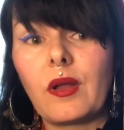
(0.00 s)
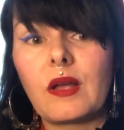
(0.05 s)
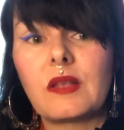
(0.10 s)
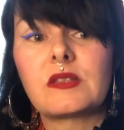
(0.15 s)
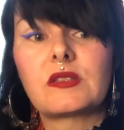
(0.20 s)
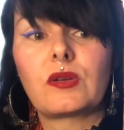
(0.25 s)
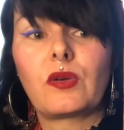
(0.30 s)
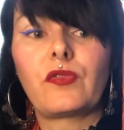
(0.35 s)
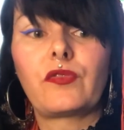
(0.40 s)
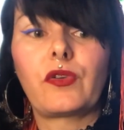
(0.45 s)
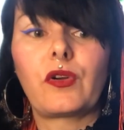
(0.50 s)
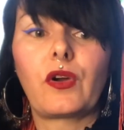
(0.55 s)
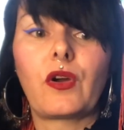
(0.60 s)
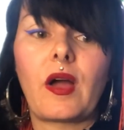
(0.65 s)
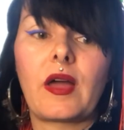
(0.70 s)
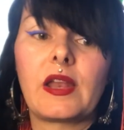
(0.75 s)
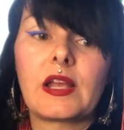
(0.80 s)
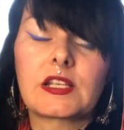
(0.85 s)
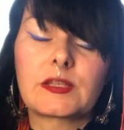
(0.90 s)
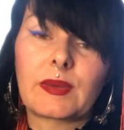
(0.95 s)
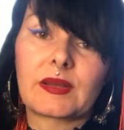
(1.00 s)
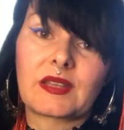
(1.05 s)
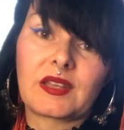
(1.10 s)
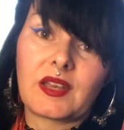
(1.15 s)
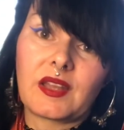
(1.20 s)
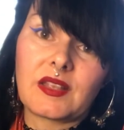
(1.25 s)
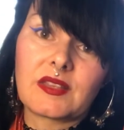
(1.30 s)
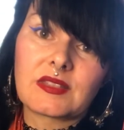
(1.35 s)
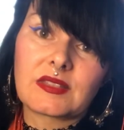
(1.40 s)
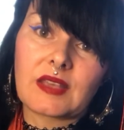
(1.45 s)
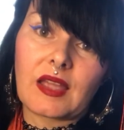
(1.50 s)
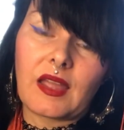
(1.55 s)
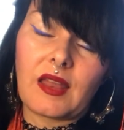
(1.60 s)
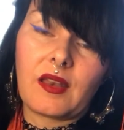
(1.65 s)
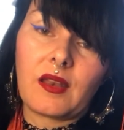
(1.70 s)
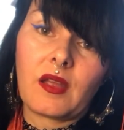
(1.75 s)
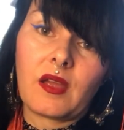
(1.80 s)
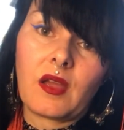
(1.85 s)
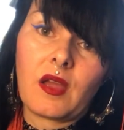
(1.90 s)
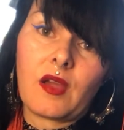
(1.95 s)
And so for unexpected
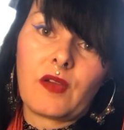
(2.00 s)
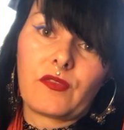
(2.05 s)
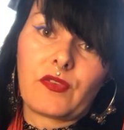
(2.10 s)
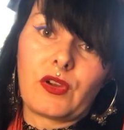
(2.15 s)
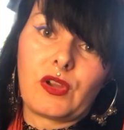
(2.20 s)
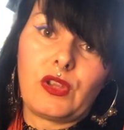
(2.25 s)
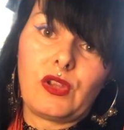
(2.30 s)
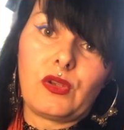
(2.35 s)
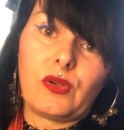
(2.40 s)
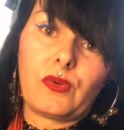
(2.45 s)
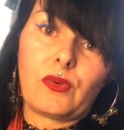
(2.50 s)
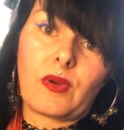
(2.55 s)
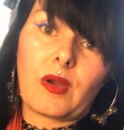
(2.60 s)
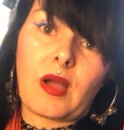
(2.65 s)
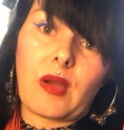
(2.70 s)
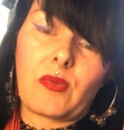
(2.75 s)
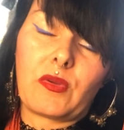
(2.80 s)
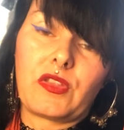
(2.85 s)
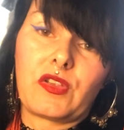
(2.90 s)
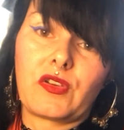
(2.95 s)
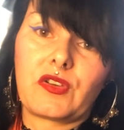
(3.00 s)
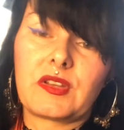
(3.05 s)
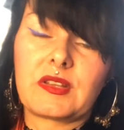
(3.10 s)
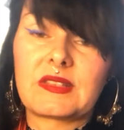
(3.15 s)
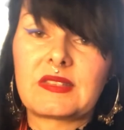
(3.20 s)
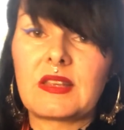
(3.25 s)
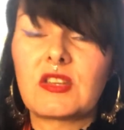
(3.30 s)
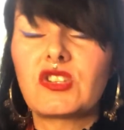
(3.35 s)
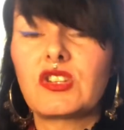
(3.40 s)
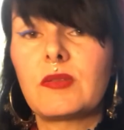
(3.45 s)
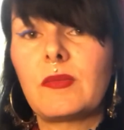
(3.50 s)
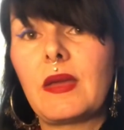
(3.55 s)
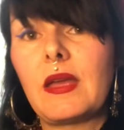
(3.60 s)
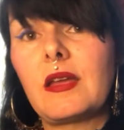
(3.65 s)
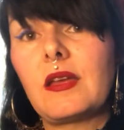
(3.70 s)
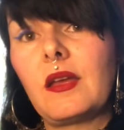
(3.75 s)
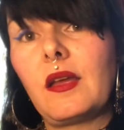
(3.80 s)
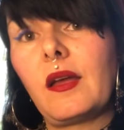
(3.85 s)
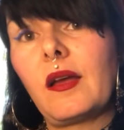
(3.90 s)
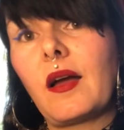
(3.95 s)
insight for you with your decision
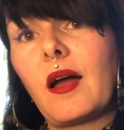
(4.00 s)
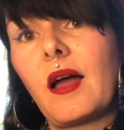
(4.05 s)
making,